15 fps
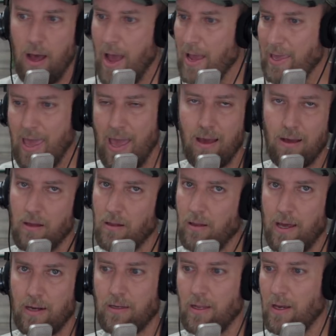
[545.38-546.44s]
I can't
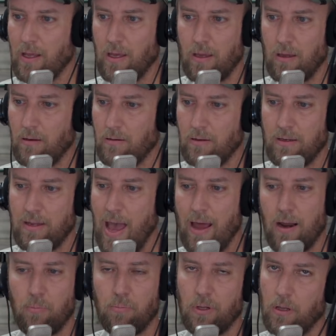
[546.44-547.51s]
collect any
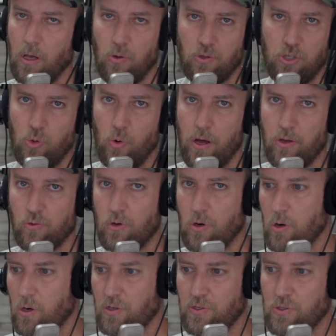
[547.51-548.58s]
data below 200
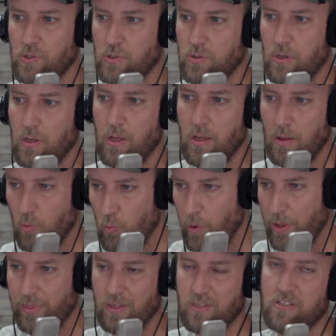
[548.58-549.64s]
hertz
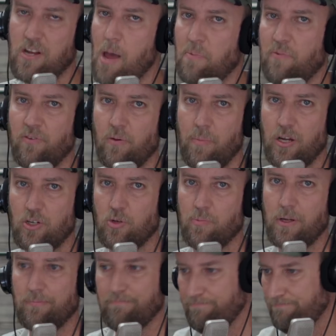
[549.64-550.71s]
with this type of a
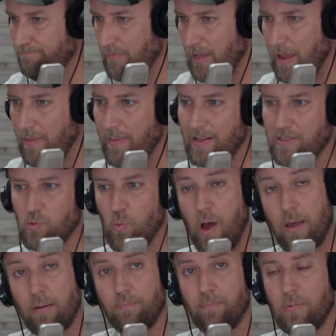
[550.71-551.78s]
measurement. And that's
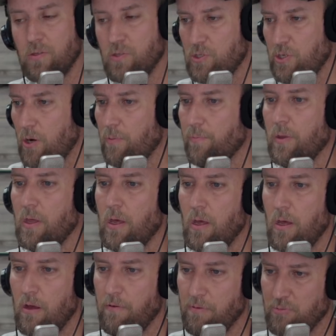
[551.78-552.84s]
why. So
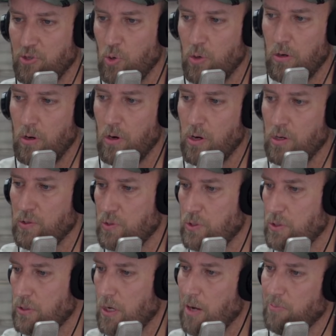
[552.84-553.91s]
from 200
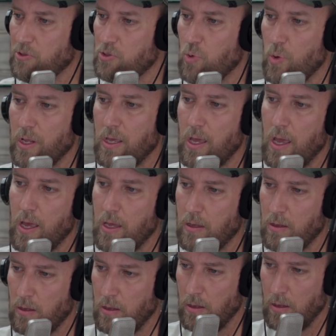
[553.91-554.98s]
hertz up to 20K,
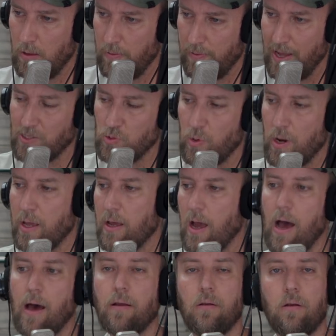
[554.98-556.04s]
that's what I
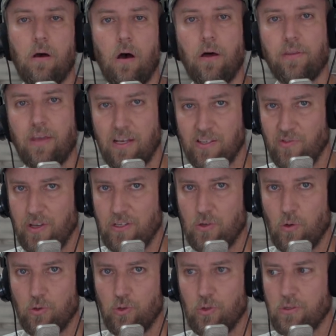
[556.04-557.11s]
got on the SVS
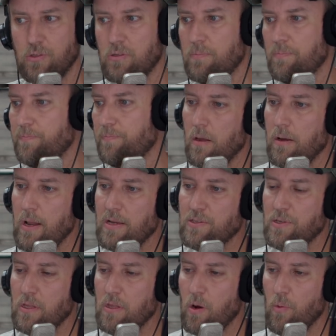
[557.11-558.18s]
Ultras.
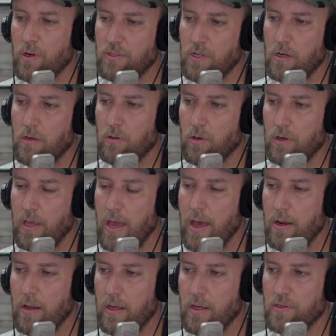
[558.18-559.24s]
Next thing that I want to take a look
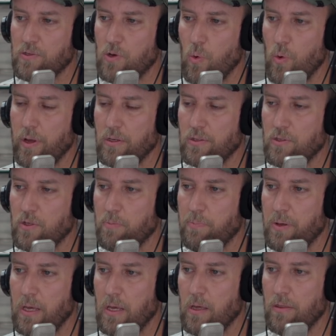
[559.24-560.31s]
at is going to
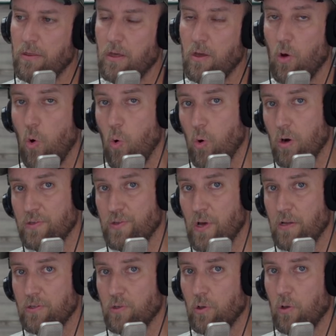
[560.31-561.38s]
be the
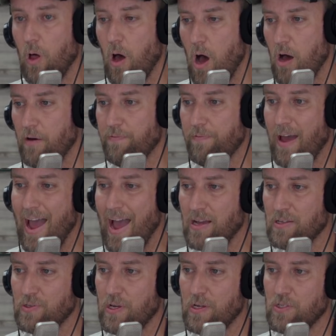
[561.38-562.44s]
horizontal off
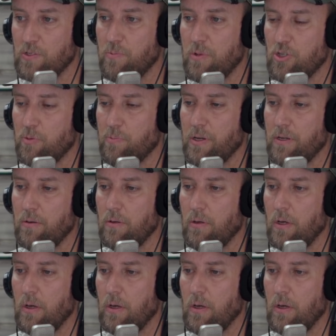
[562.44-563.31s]
axis measurement.